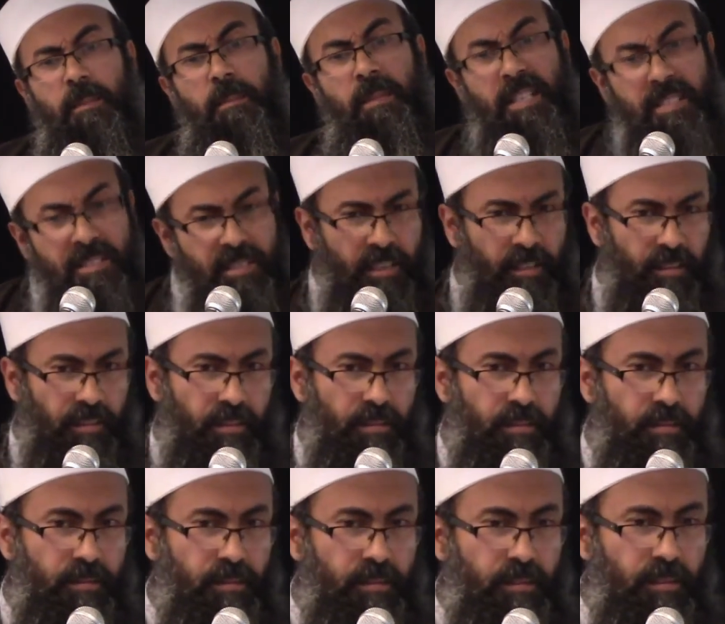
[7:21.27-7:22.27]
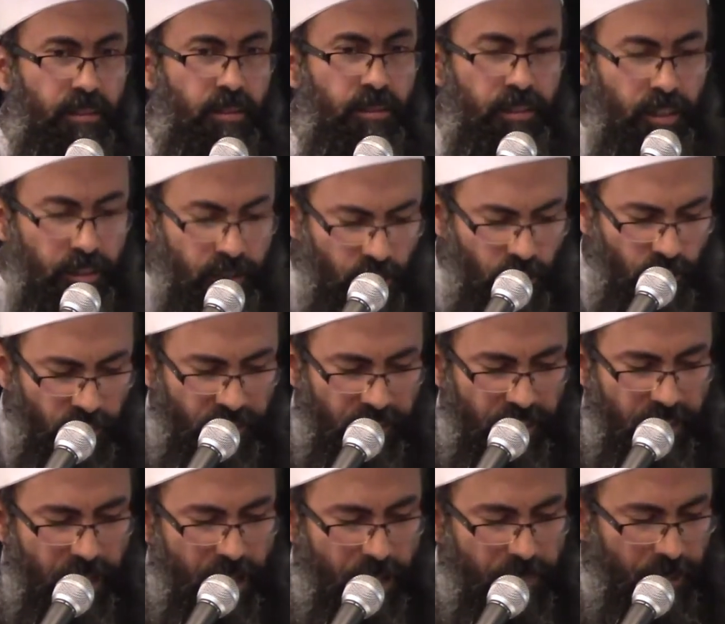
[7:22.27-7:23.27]
blessing on the day of
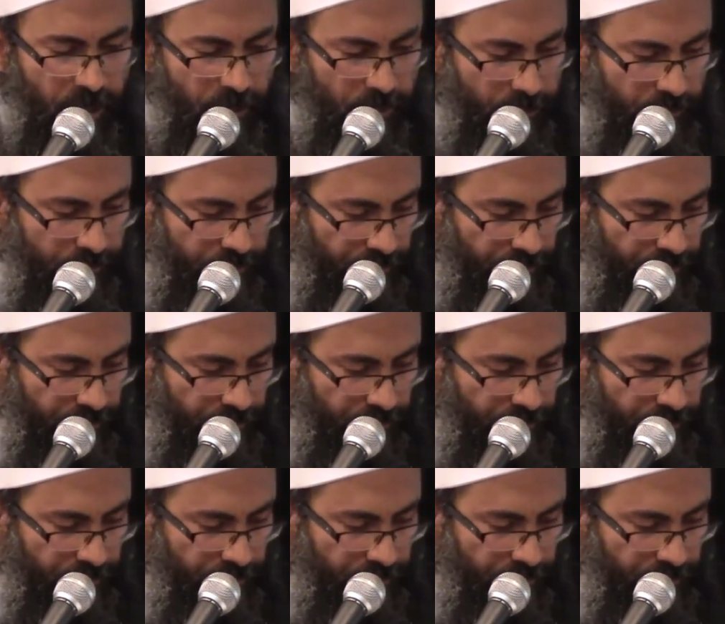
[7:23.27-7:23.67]
Qiyamah.